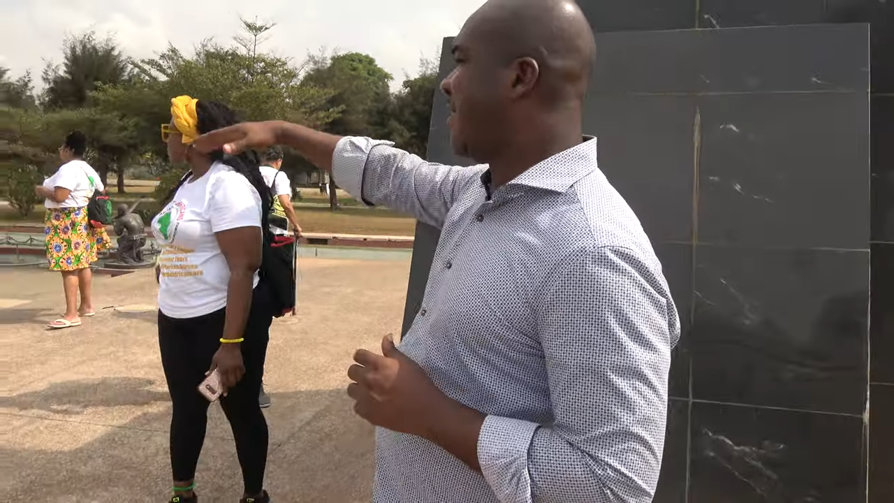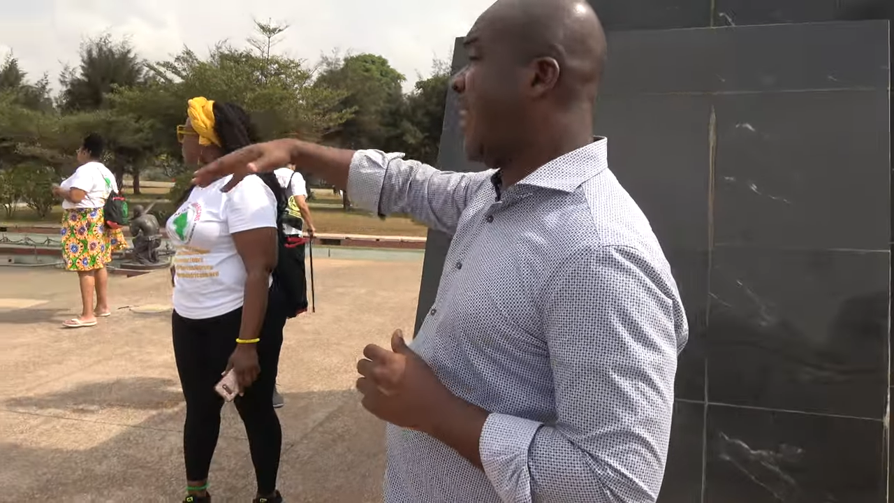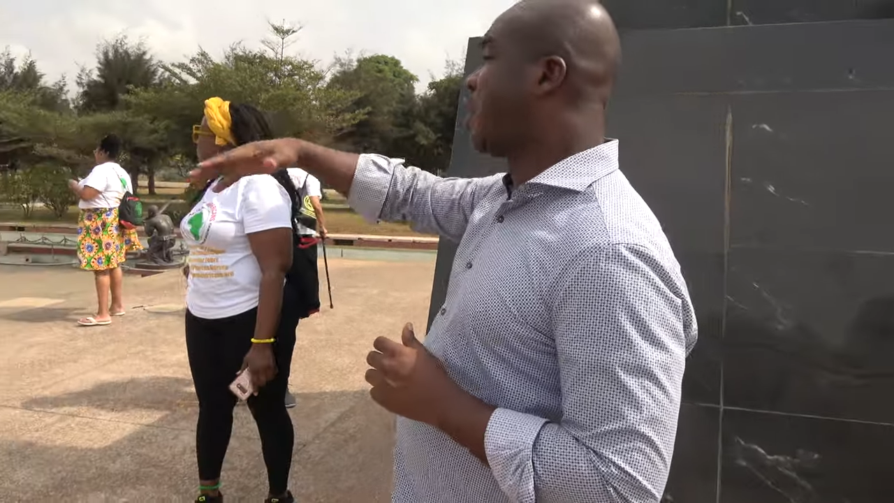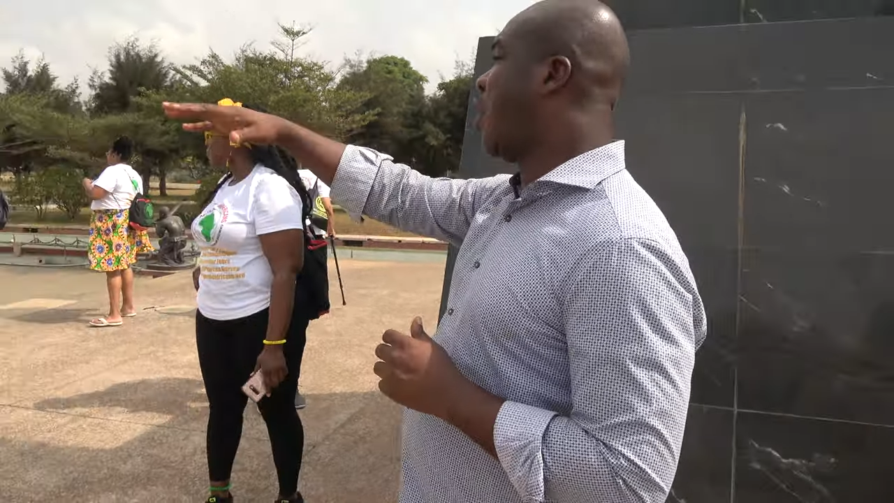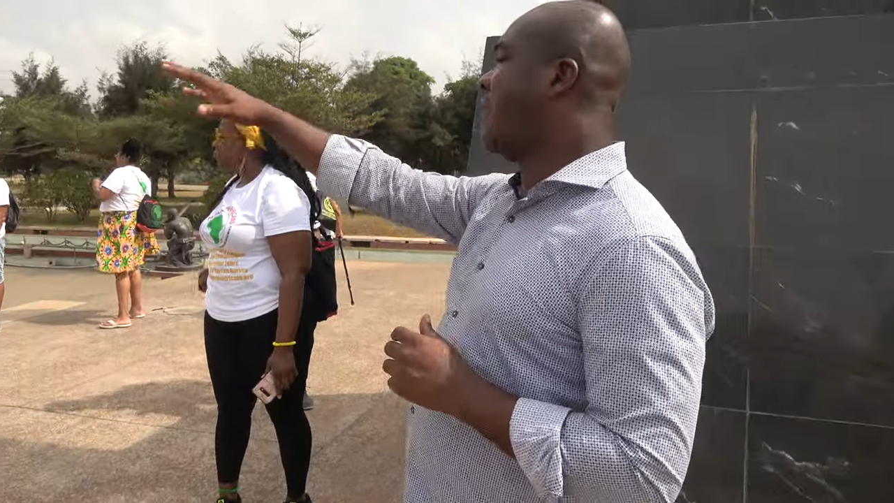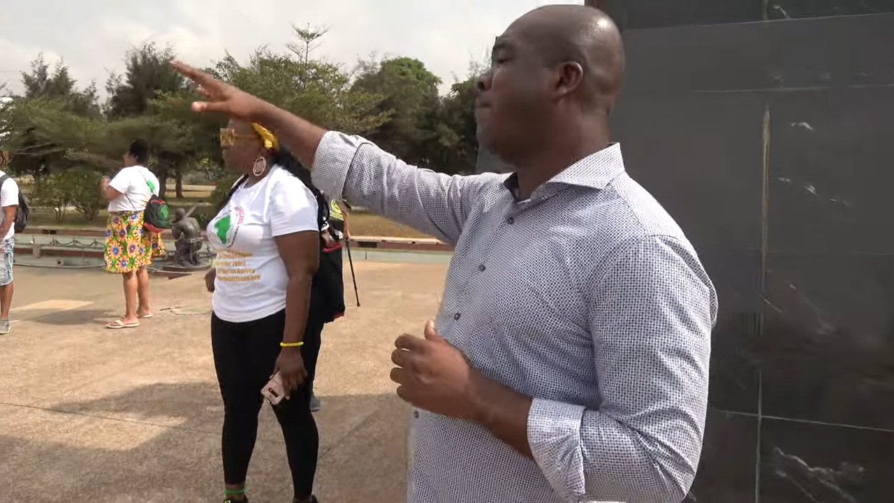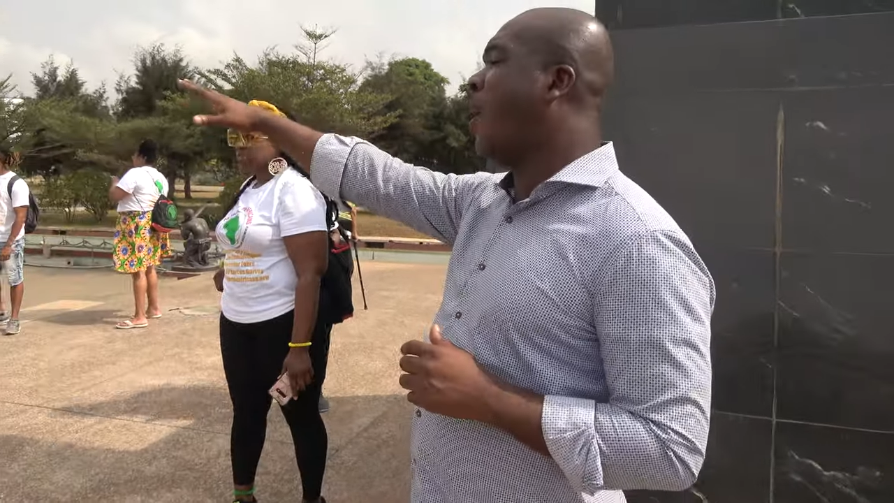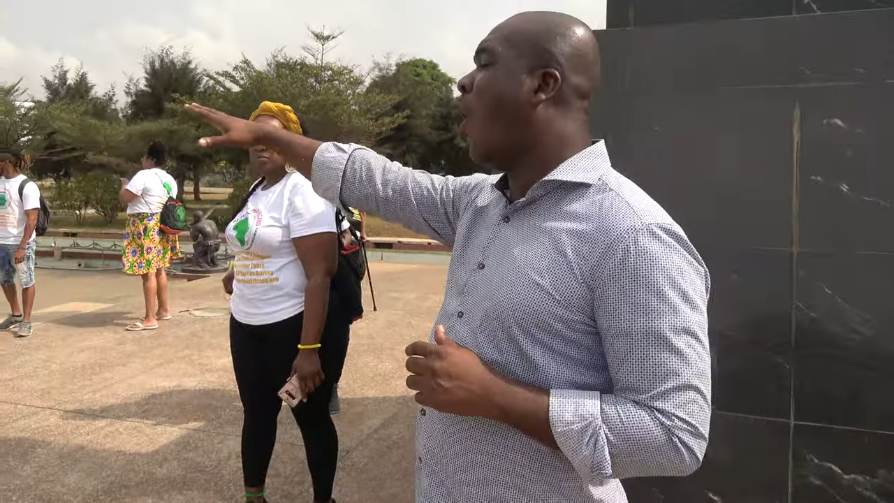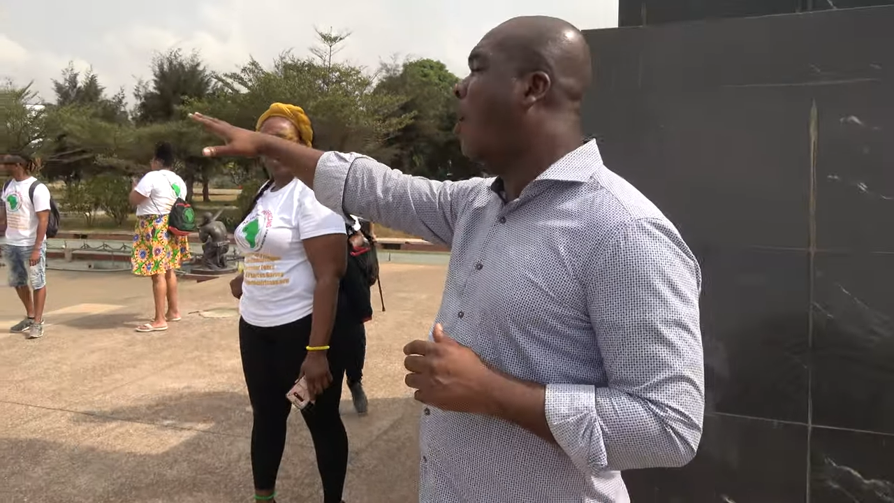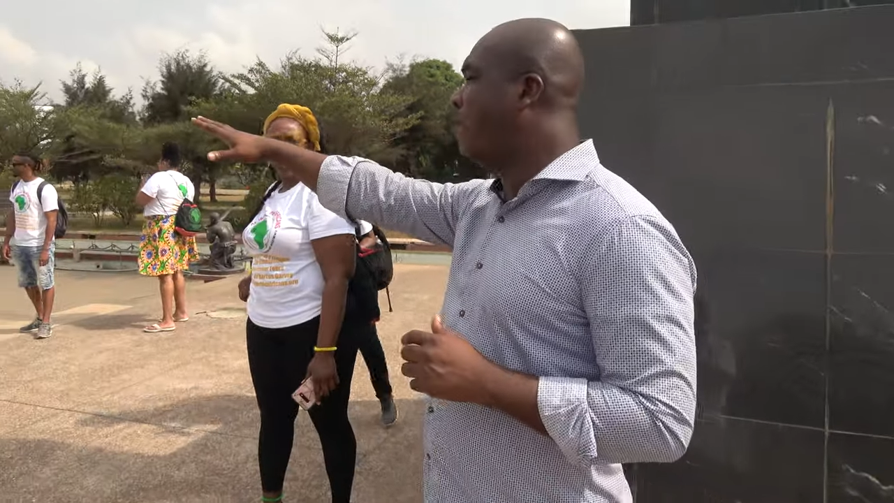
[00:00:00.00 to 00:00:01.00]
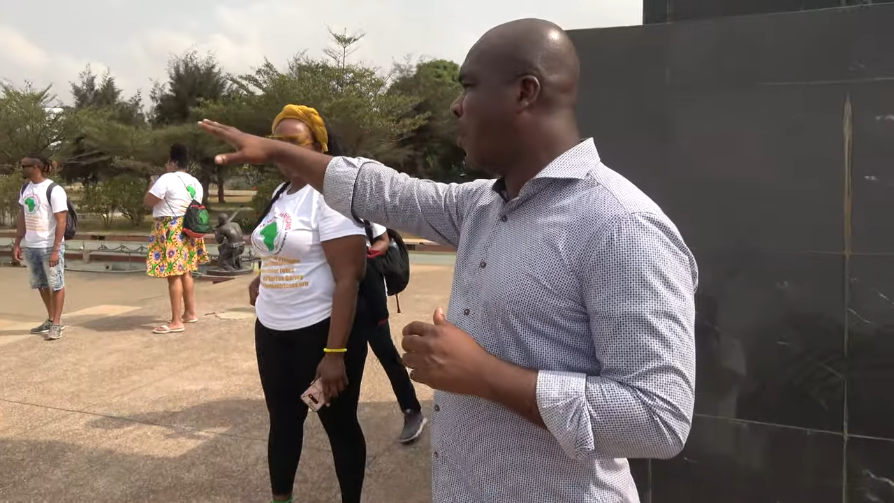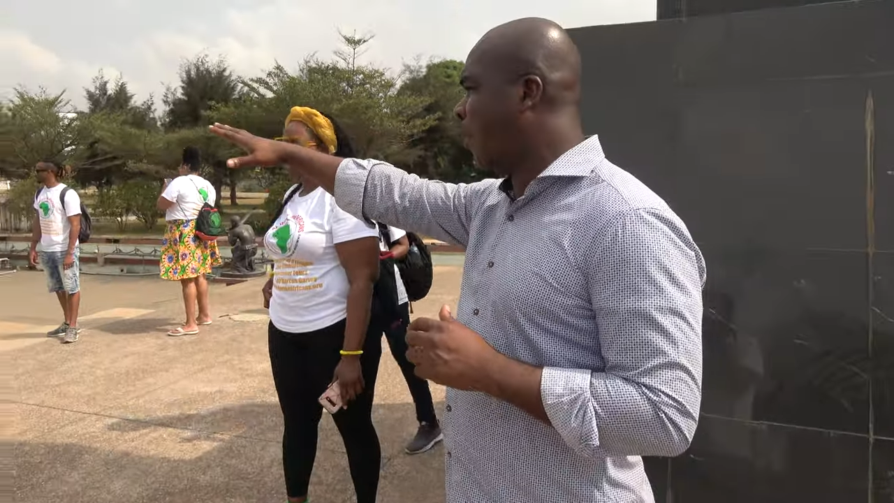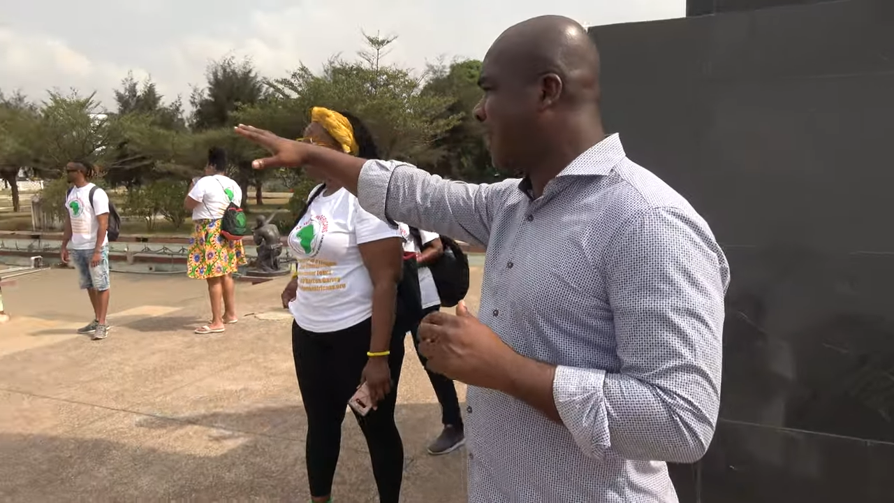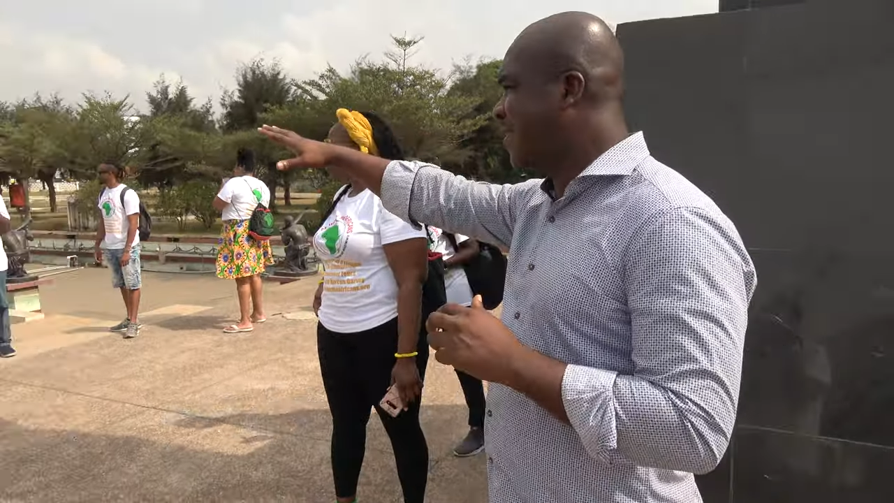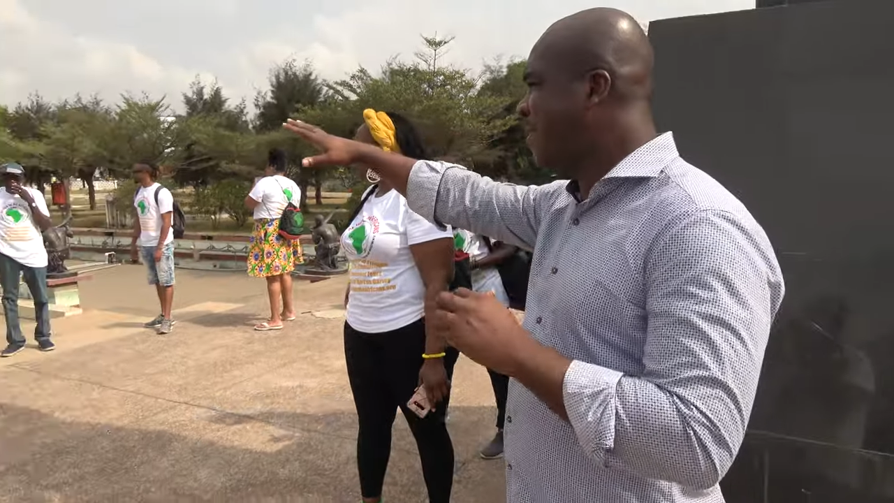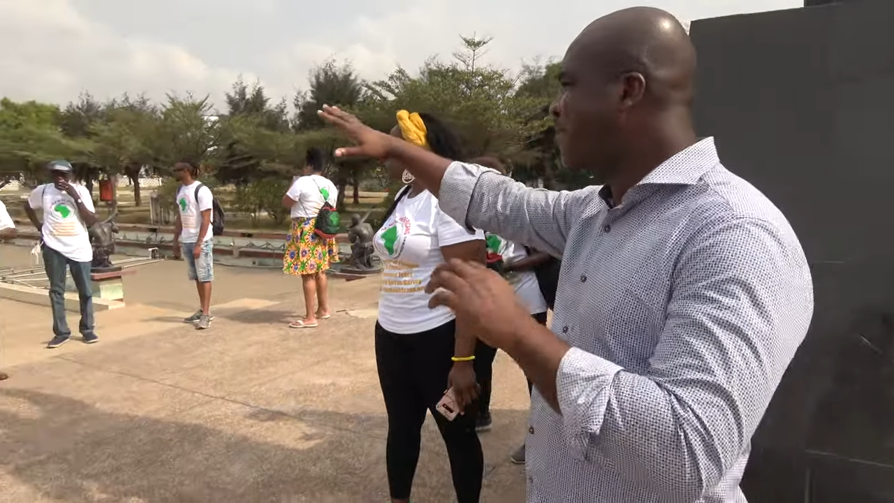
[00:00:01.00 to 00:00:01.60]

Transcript: let's call them the hornblowers.